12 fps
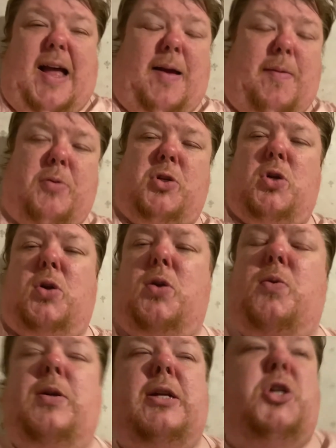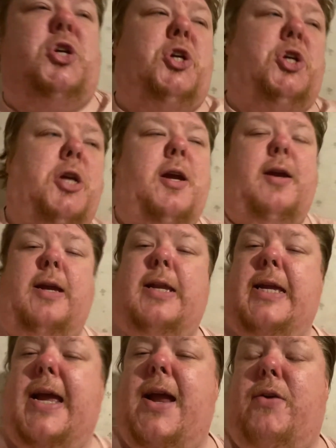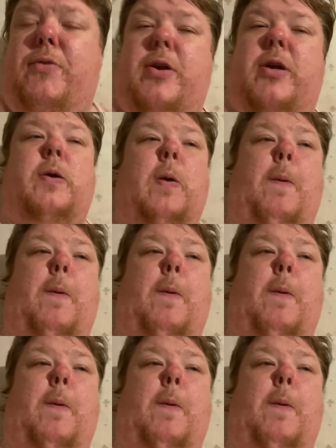absolutely shit in the area.